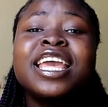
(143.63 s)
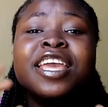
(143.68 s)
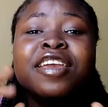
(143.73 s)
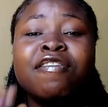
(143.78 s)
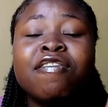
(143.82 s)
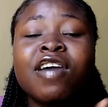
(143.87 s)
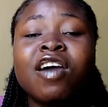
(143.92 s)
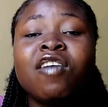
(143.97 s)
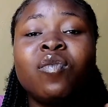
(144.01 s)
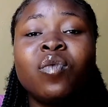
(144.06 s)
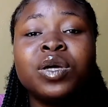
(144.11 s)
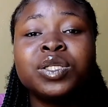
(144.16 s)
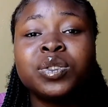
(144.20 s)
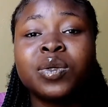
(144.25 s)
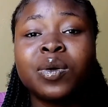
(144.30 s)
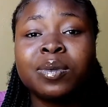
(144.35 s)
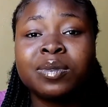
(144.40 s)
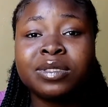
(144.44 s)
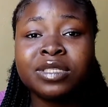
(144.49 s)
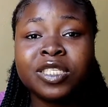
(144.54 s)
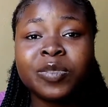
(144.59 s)
if you have watched
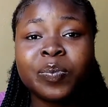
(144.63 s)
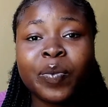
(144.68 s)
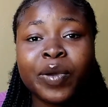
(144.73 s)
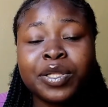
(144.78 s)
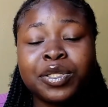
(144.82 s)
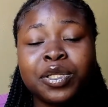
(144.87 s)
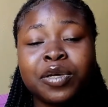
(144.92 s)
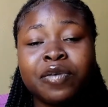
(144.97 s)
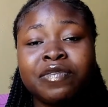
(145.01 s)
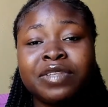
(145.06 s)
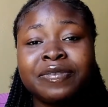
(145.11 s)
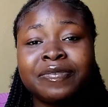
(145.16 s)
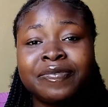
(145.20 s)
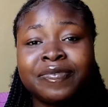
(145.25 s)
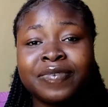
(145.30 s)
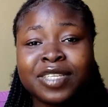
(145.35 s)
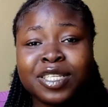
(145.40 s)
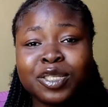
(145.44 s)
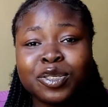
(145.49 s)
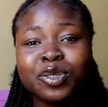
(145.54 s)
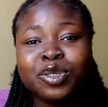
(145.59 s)
up to this point of the
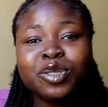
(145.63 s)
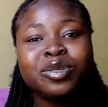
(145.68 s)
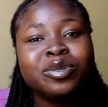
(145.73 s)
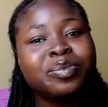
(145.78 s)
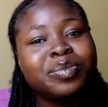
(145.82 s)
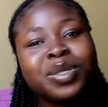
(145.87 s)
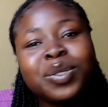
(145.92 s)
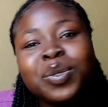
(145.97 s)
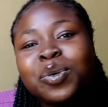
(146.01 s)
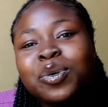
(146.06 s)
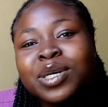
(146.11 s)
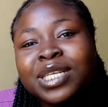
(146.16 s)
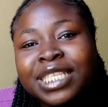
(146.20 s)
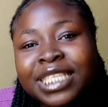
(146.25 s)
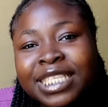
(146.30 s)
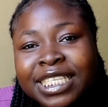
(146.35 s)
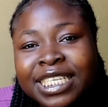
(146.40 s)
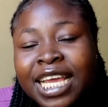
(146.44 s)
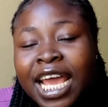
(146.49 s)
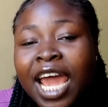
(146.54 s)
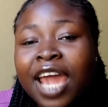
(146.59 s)
video, you'll be
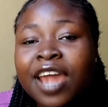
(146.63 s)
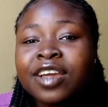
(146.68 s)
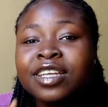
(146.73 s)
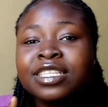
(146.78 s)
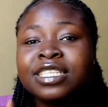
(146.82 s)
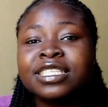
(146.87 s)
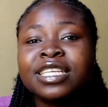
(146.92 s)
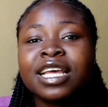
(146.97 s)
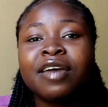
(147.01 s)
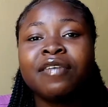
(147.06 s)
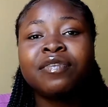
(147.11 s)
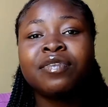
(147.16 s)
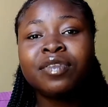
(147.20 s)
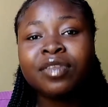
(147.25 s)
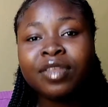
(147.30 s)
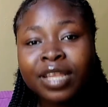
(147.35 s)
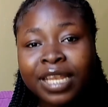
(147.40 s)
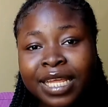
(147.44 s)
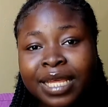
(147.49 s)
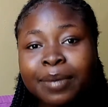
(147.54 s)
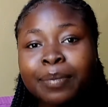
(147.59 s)
OG and you deserve
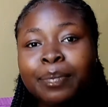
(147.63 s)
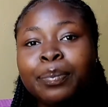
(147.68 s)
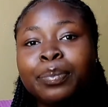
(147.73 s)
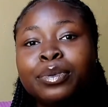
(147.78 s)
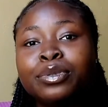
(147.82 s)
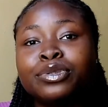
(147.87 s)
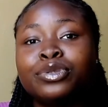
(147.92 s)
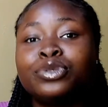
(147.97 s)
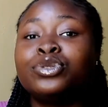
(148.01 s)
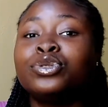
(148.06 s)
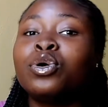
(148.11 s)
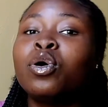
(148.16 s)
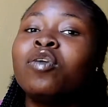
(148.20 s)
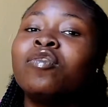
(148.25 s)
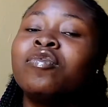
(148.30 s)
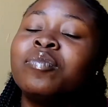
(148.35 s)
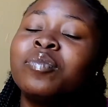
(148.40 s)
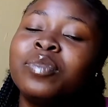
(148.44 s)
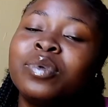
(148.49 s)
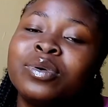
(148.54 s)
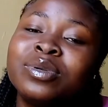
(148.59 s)
3 bottles of
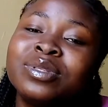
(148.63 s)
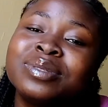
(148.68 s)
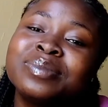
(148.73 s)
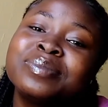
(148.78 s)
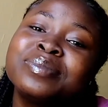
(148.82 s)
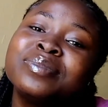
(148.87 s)
mud.